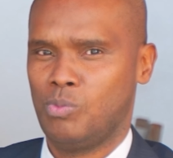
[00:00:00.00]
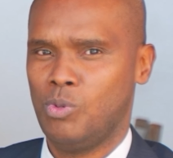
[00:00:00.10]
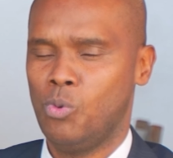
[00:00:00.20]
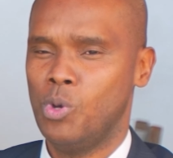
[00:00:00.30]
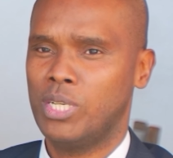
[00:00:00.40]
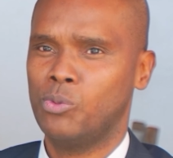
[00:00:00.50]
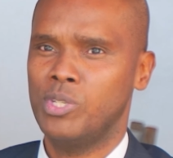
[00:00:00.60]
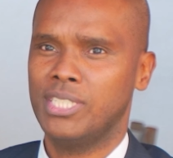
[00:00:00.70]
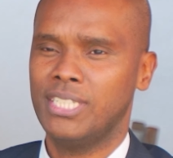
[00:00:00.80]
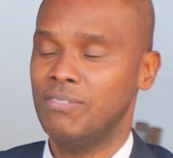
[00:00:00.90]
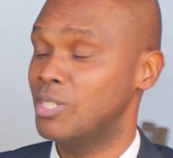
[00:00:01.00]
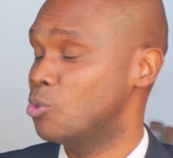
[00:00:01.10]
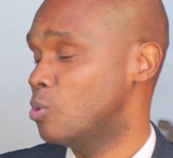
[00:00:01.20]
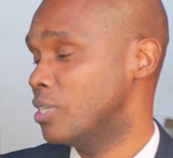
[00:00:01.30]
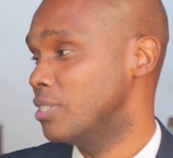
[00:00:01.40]
or what we are saving
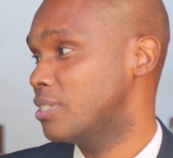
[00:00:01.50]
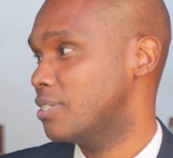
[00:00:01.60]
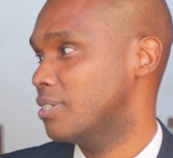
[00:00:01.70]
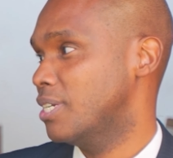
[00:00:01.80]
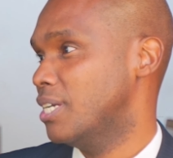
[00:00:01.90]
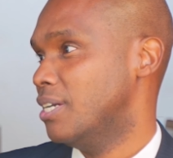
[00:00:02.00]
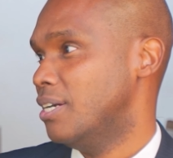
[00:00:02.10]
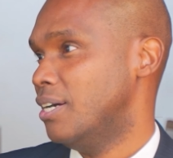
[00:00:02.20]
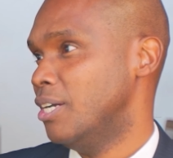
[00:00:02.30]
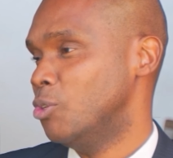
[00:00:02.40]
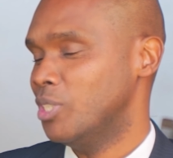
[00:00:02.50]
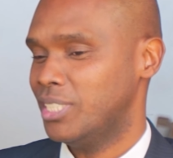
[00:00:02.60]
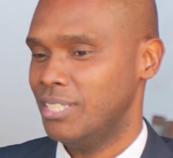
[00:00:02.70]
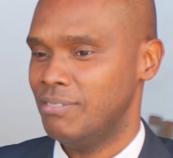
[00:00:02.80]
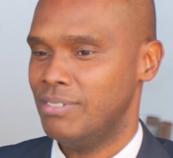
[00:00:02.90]
towards, you are
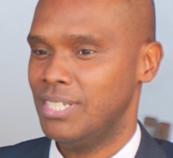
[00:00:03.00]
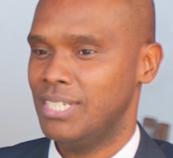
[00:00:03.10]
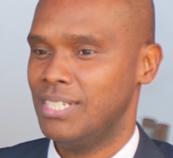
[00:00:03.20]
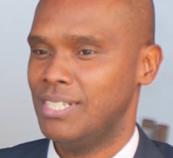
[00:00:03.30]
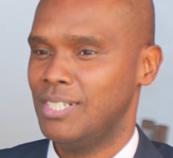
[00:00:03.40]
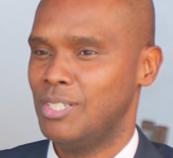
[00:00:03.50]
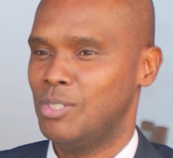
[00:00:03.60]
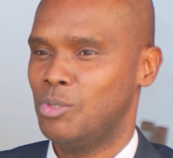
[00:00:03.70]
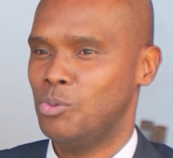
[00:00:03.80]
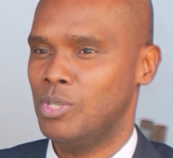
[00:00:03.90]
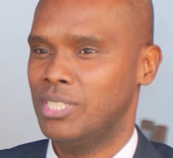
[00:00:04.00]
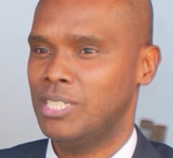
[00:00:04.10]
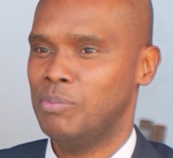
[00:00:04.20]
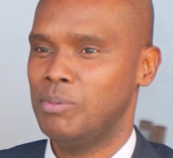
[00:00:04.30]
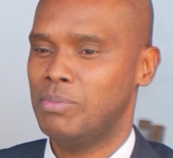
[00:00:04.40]
saving towards,
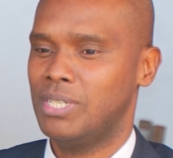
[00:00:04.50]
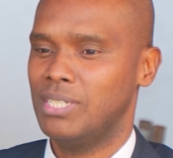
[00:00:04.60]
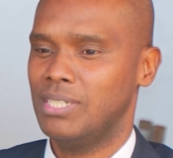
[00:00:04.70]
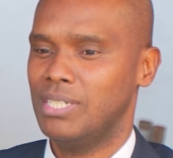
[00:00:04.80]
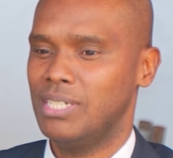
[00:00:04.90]
remember,